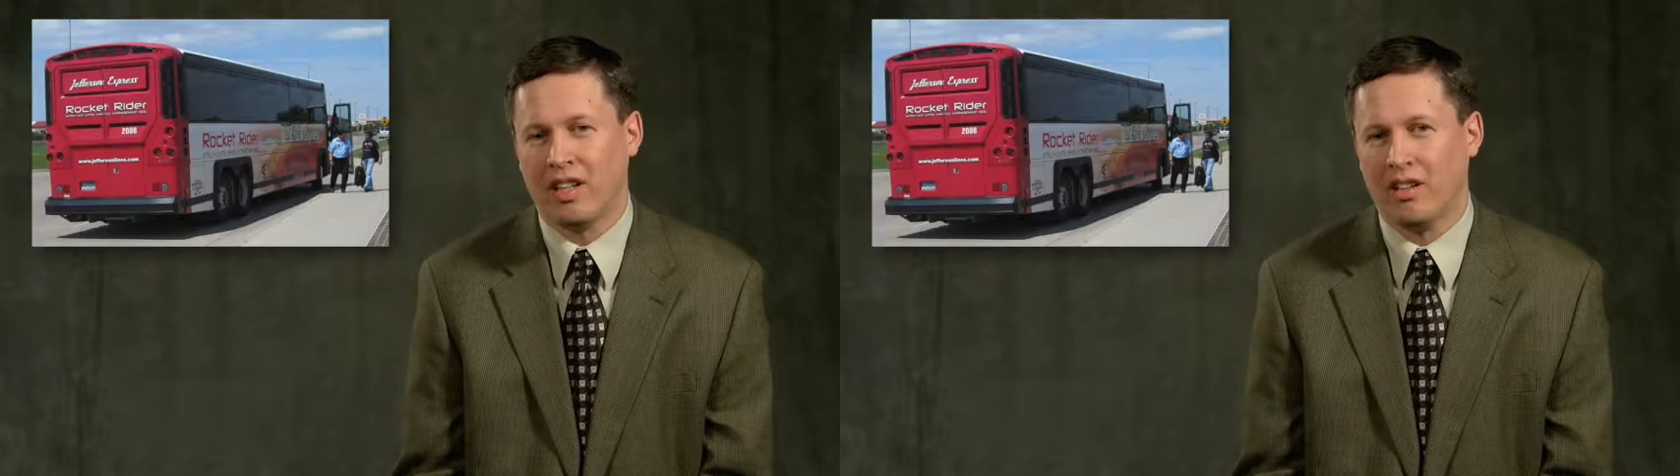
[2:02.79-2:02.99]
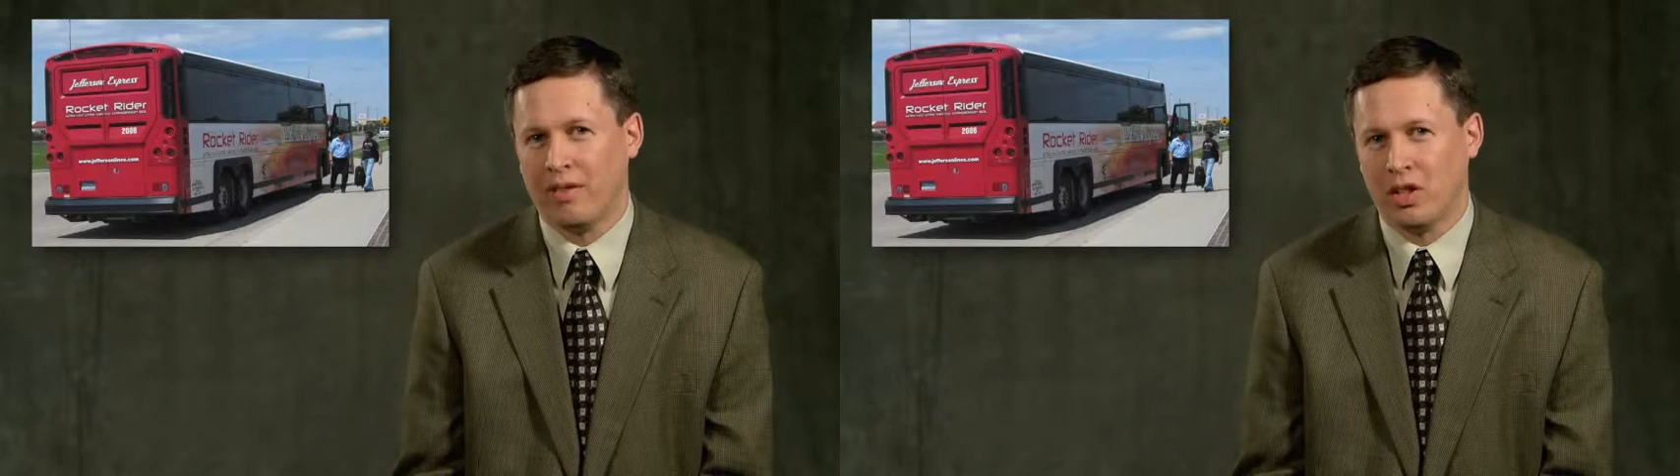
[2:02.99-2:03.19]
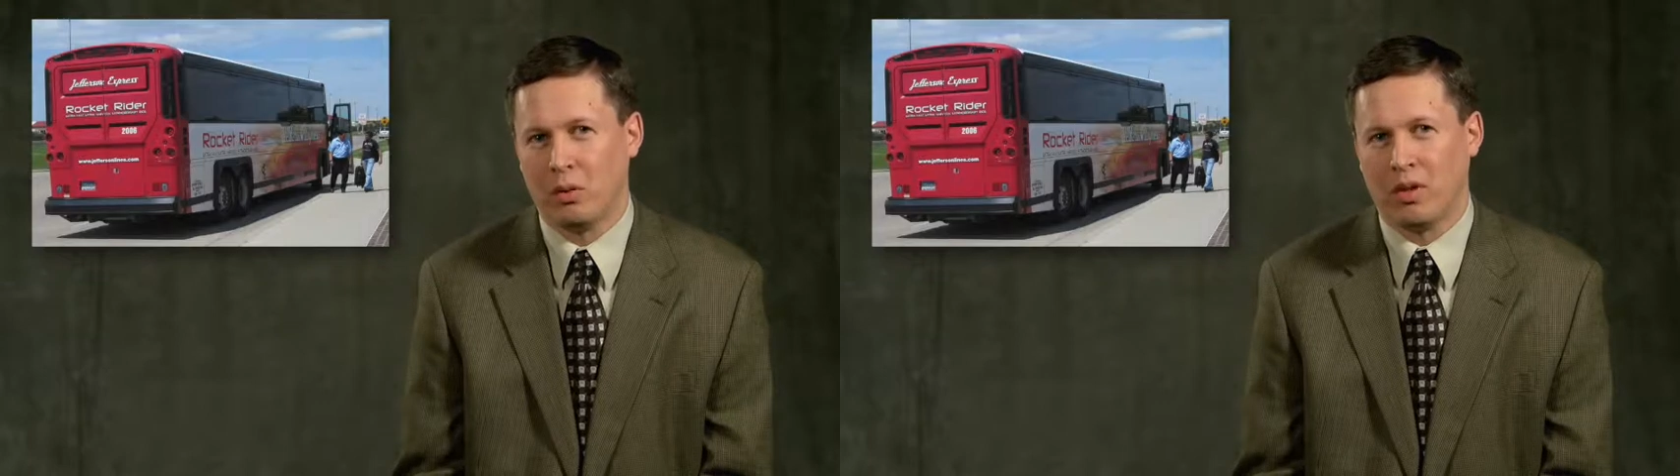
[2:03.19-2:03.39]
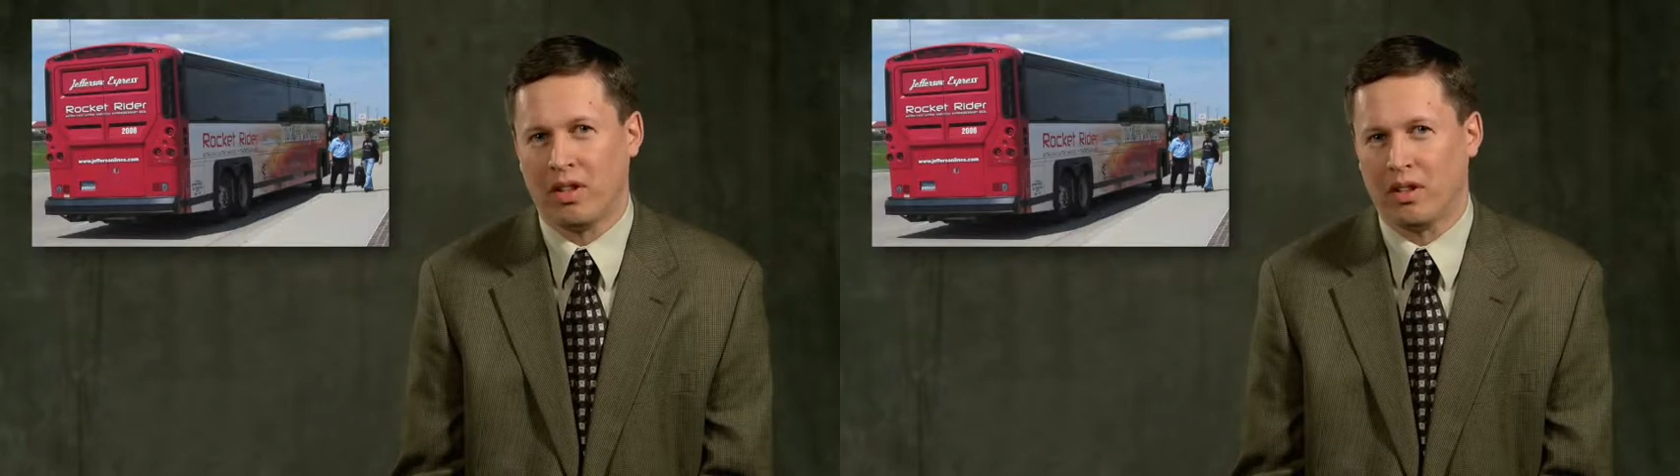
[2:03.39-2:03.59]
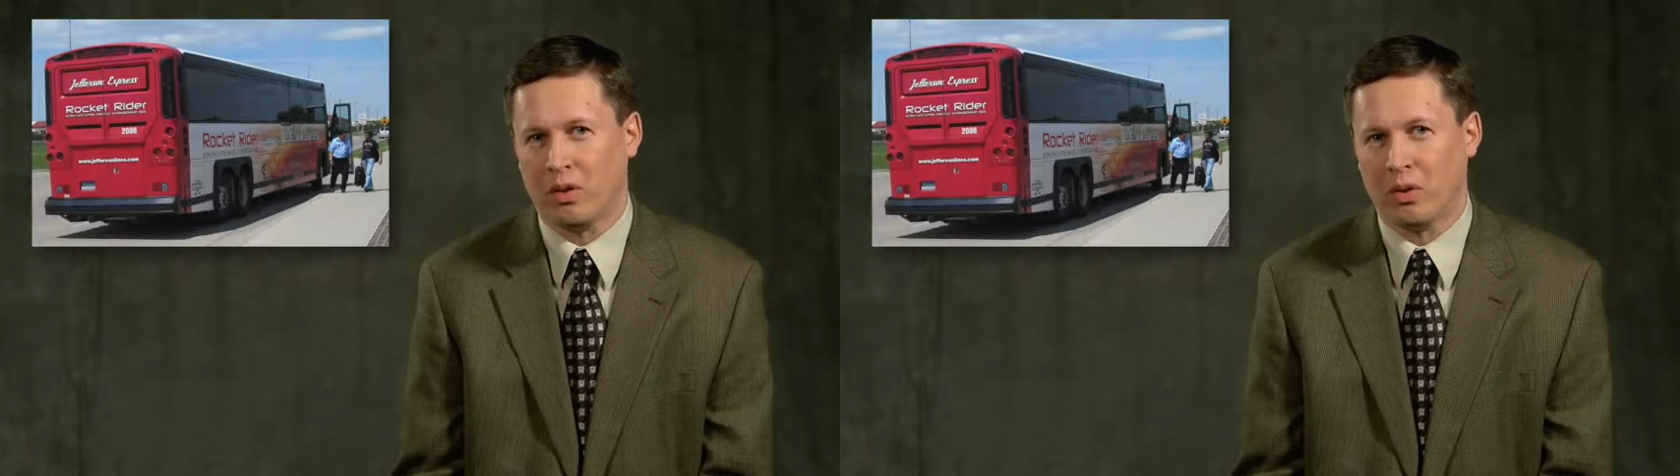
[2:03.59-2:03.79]
individual
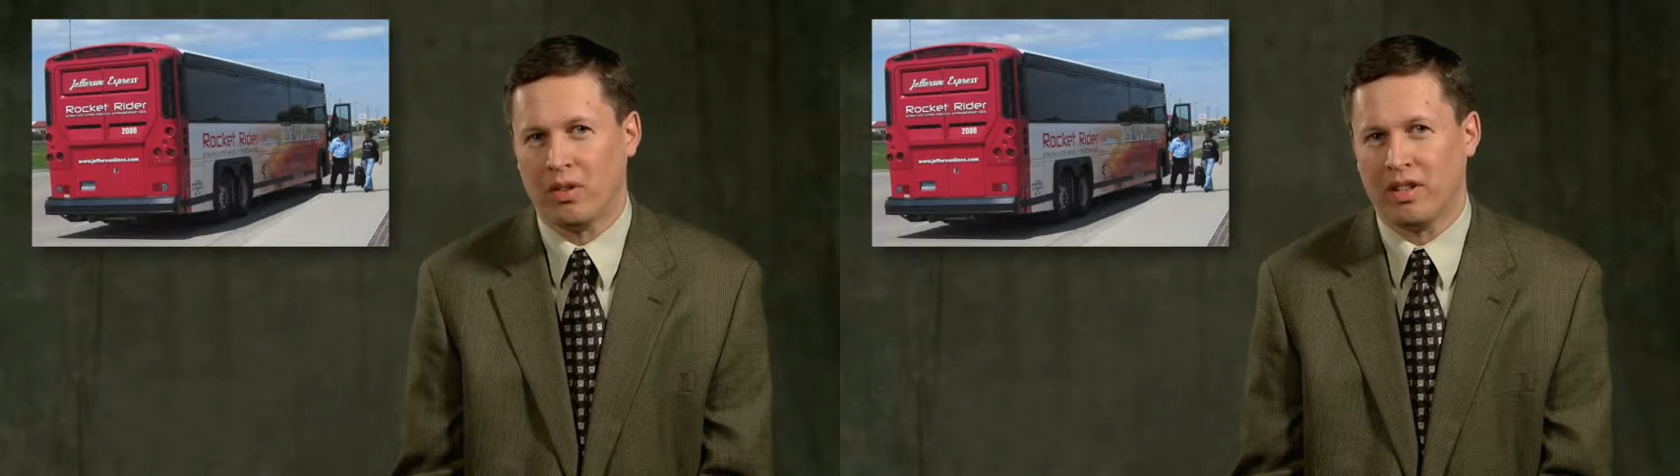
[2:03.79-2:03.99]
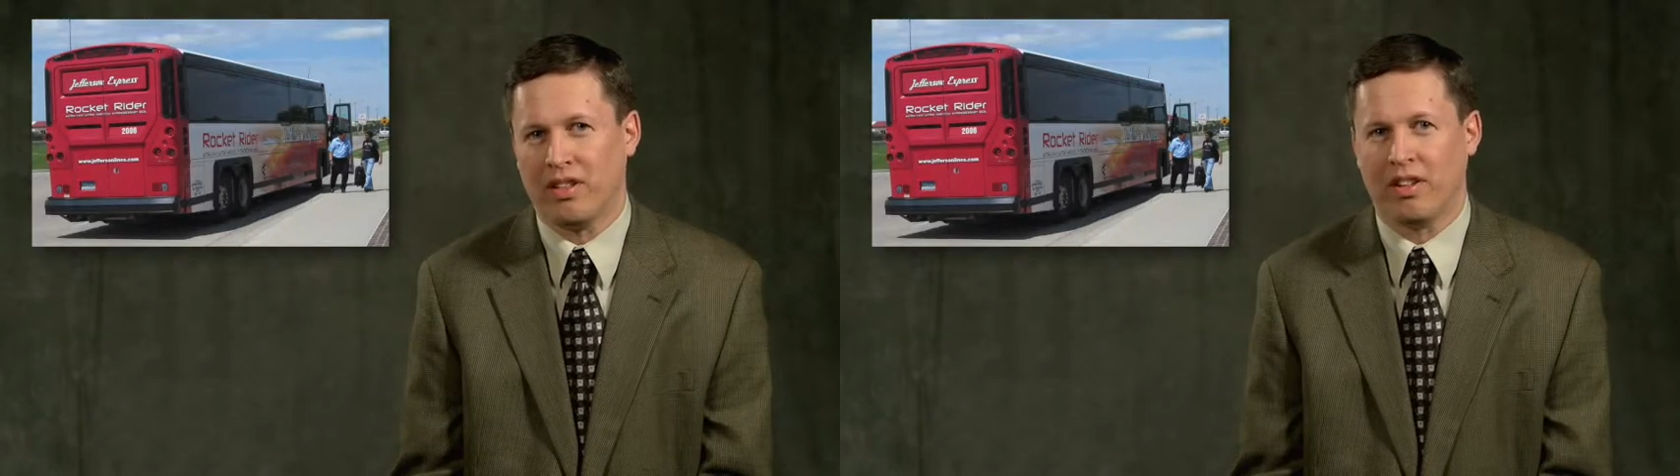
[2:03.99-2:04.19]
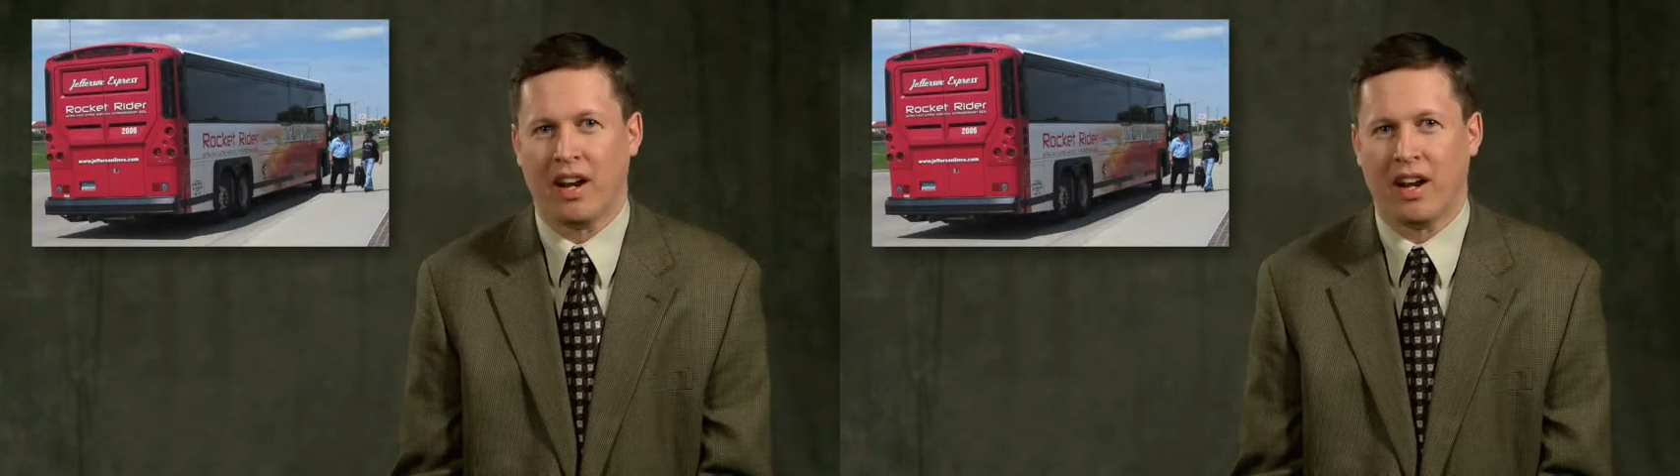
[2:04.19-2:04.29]
included their